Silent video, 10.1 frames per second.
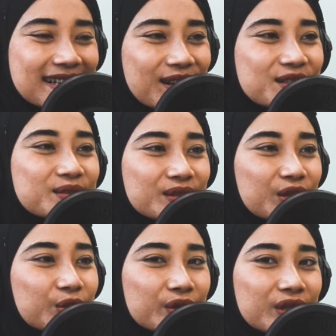Because you
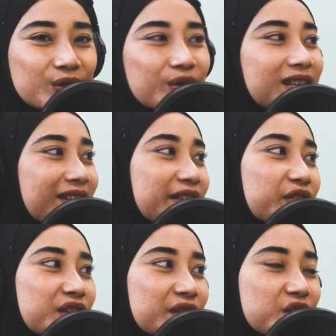don't need right for
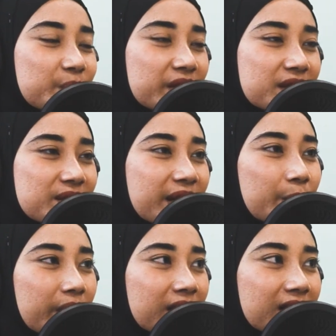individual prayers. So I
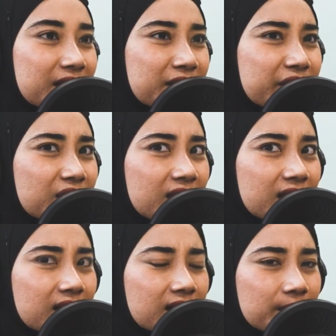went, I think for like
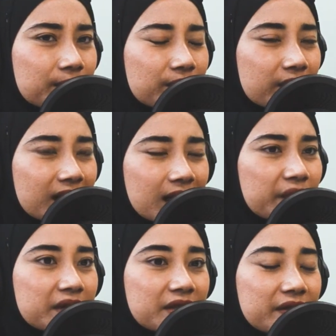one of
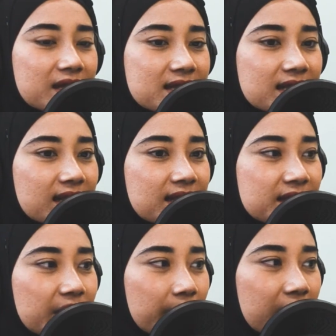the events. So
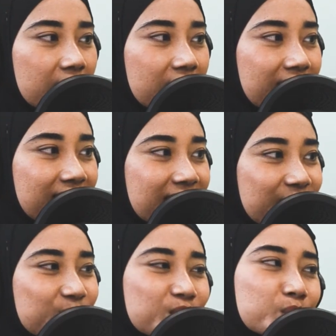I went and then like it
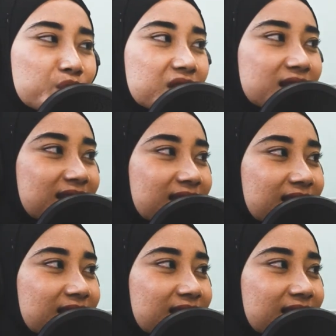was so emotional.